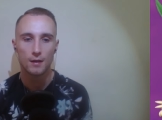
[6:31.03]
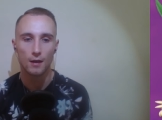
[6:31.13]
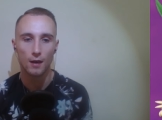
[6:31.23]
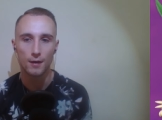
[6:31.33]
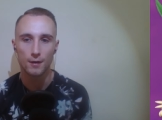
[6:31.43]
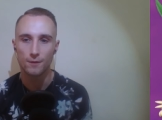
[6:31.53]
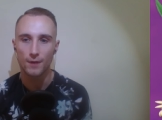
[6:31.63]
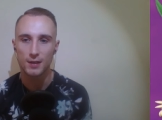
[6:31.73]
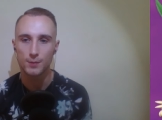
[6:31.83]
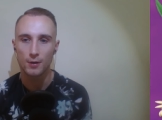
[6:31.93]
London
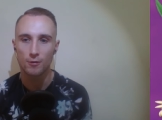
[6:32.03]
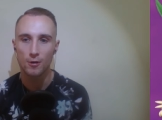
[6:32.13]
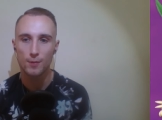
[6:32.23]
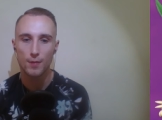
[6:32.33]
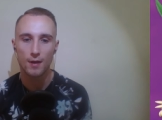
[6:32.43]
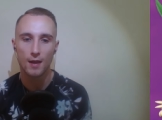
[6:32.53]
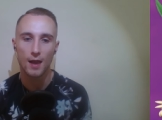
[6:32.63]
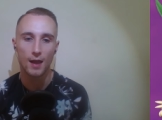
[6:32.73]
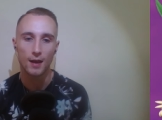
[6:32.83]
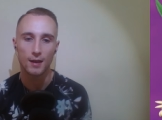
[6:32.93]
Facebook group,
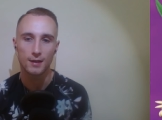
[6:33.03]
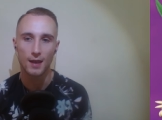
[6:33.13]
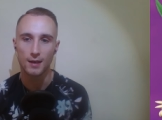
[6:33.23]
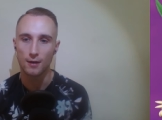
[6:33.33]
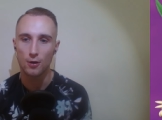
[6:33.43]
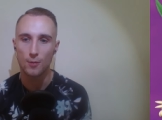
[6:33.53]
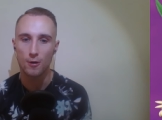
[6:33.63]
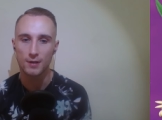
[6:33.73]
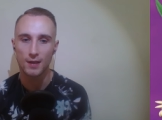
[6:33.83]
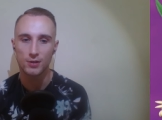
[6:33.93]
and it gained a lot
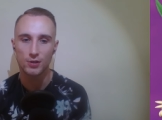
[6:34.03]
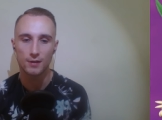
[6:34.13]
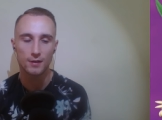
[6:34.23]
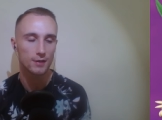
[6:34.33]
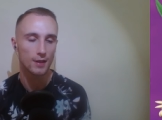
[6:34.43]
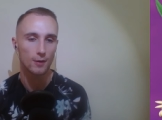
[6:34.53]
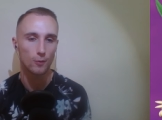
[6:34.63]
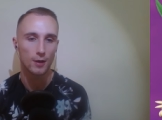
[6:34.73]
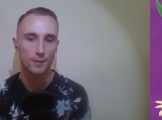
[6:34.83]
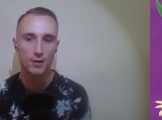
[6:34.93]
more attention than
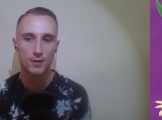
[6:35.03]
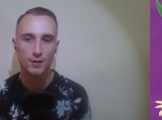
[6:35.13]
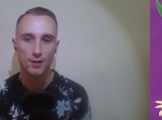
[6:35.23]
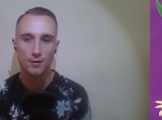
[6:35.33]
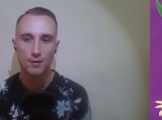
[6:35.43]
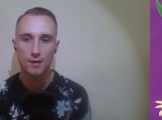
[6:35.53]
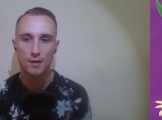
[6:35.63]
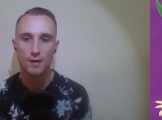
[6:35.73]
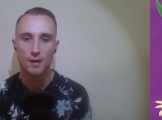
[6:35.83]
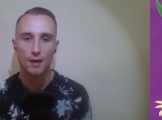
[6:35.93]
what I'm used to.
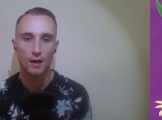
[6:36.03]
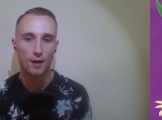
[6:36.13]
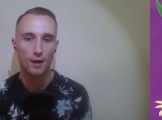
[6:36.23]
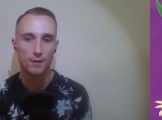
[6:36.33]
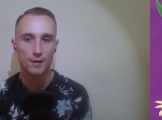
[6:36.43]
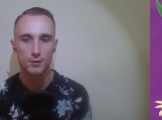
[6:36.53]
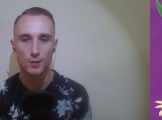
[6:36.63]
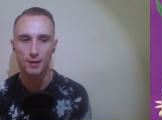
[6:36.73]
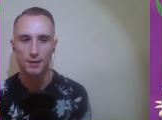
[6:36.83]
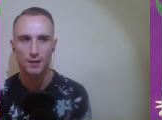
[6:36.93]
That's
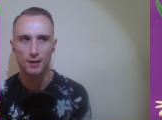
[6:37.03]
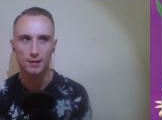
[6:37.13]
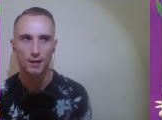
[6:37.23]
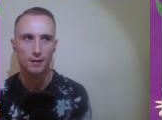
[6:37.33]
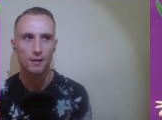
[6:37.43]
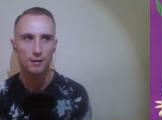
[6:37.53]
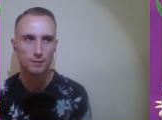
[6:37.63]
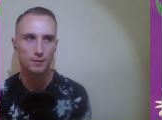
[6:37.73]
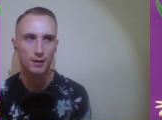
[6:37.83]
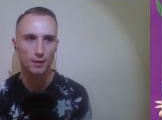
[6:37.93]
when I decided, like, oh,
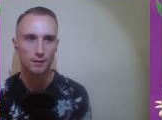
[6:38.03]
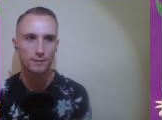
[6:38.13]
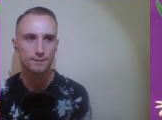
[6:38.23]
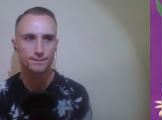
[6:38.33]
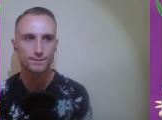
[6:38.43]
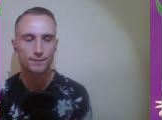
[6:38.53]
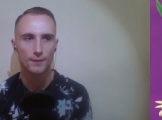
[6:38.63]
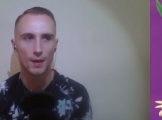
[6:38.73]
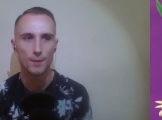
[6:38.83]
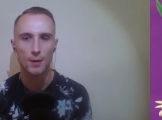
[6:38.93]
you know,
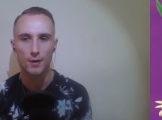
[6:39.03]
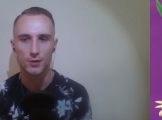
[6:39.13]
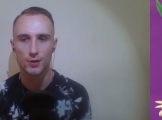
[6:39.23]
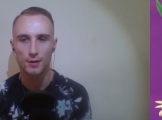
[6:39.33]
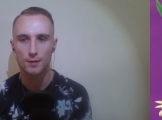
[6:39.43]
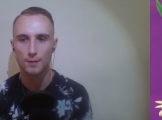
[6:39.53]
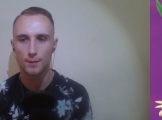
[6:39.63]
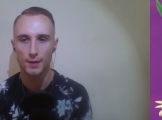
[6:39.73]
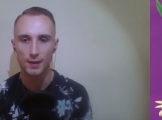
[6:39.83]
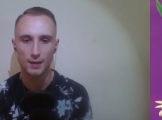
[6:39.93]
maybe I should
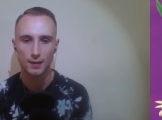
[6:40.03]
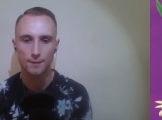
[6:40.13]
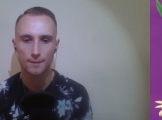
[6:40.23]
be